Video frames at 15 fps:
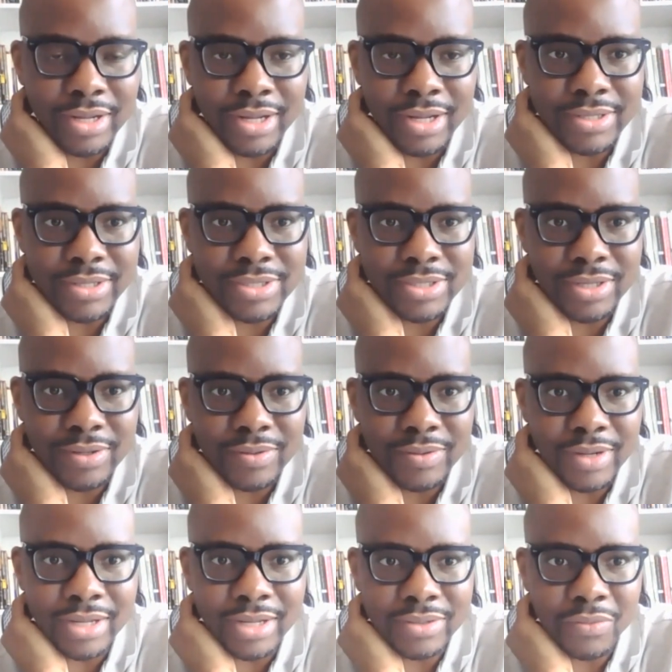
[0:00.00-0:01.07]
Uh, so
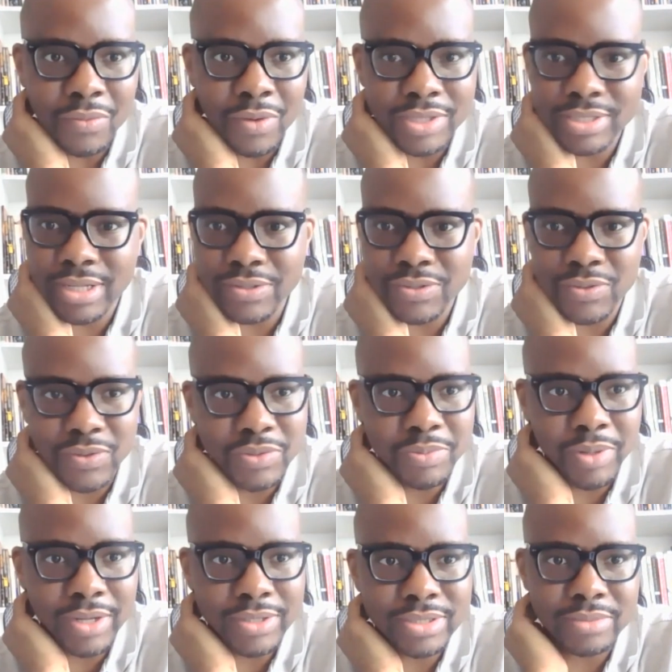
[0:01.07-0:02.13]
I'll watch that as soon as
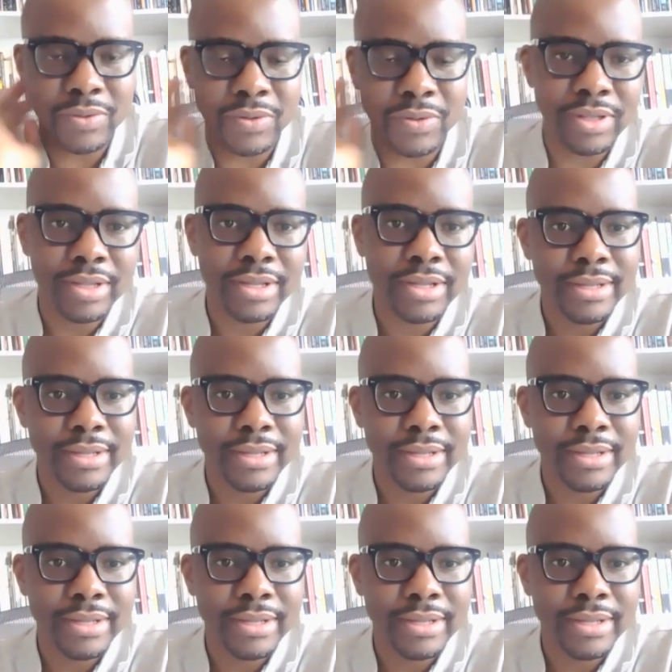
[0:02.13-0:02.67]
possible.